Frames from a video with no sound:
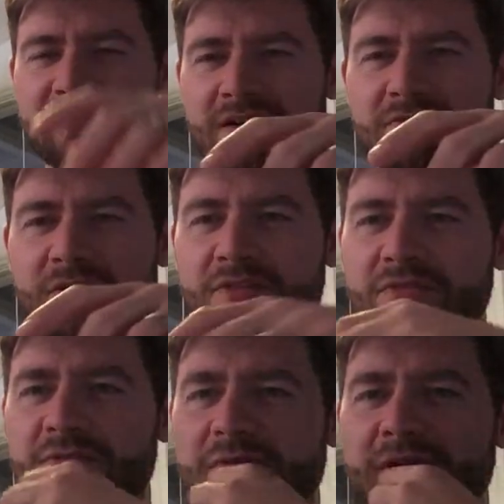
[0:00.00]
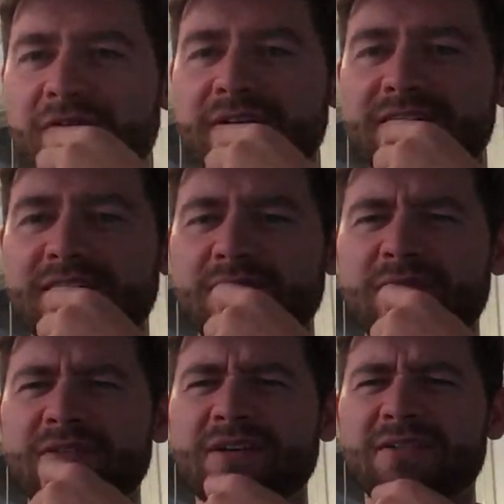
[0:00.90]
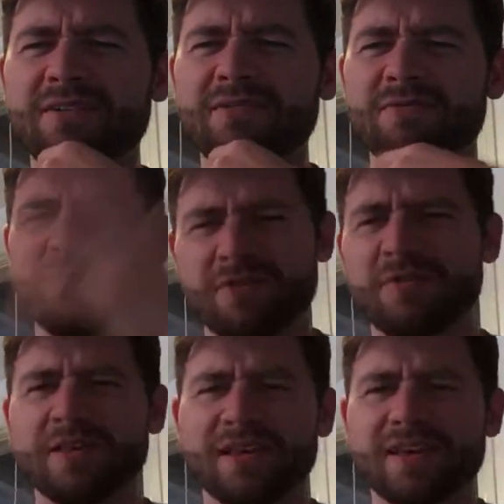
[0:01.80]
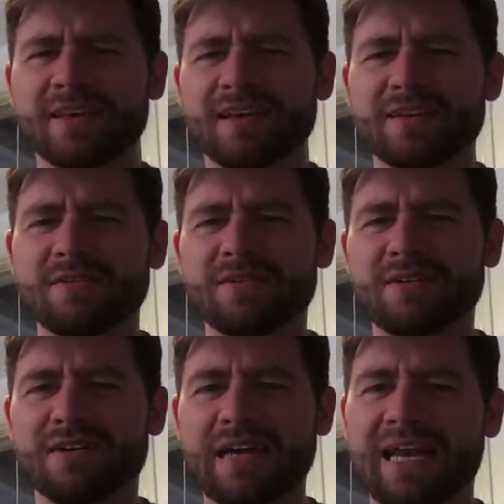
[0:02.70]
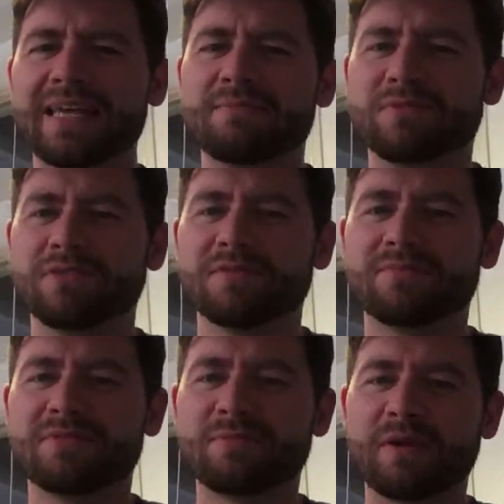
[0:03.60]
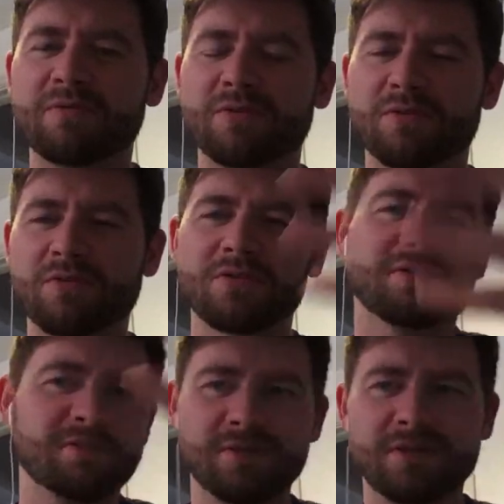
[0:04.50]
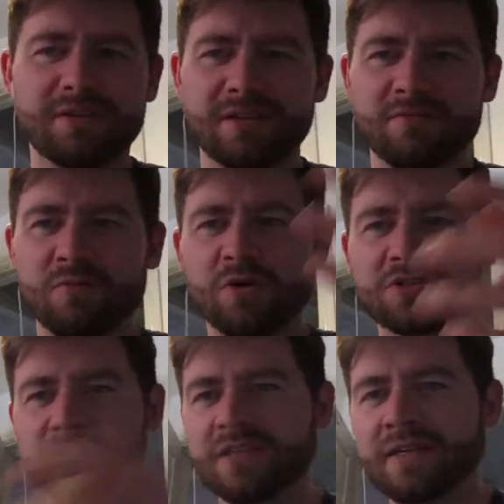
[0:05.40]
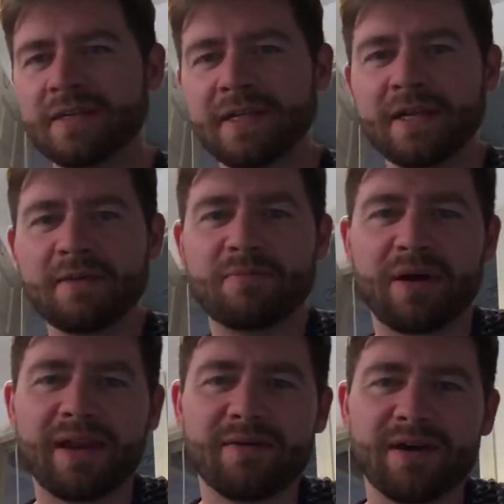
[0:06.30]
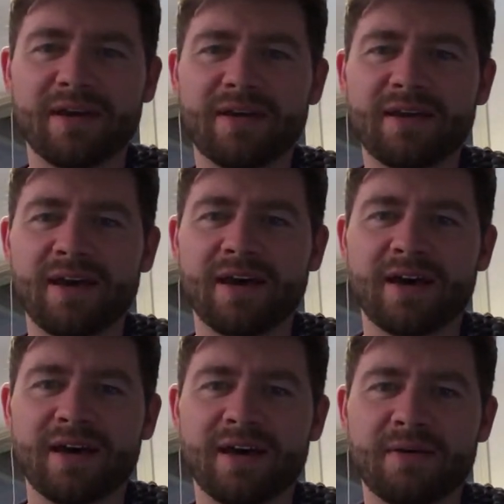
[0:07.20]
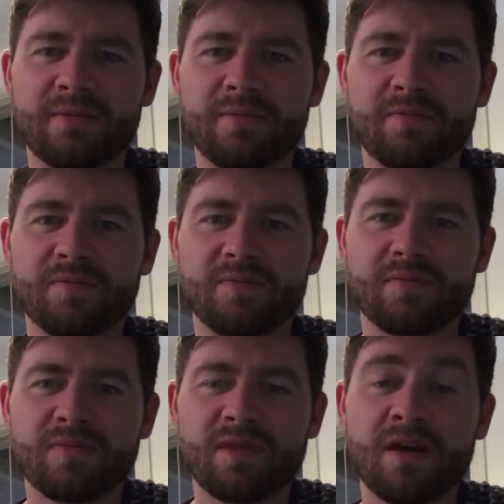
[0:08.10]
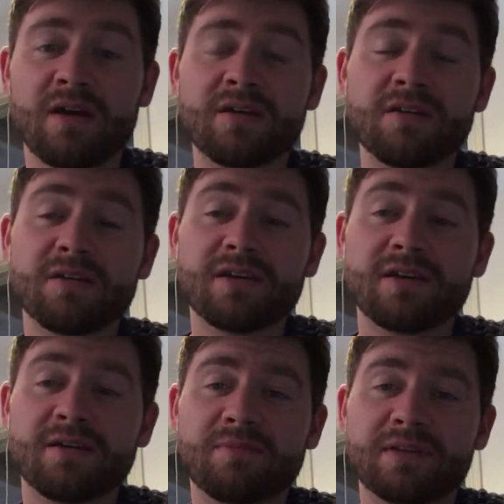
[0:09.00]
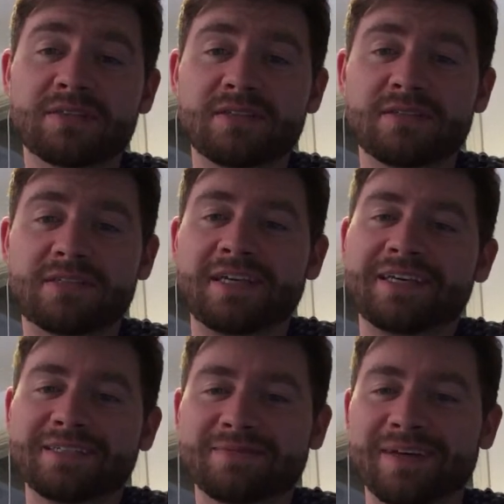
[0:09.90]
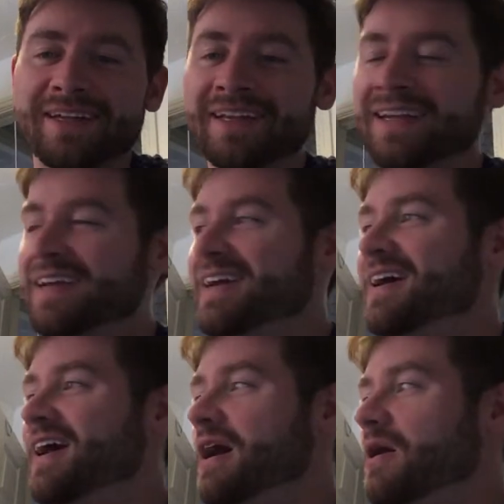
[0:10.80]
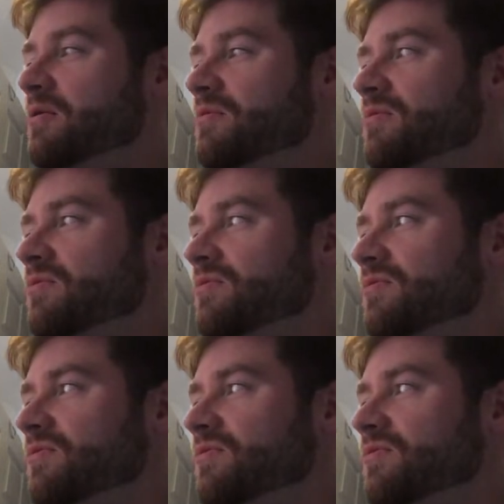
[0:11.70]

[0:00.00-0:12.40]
halfway through or whatever. And it's like, well, you can't really review it then, can you? You can't claim to speak with authority when you didn't even watch it. But anyway, oh, you got it. Oh, bless you. Cheers, man. Um,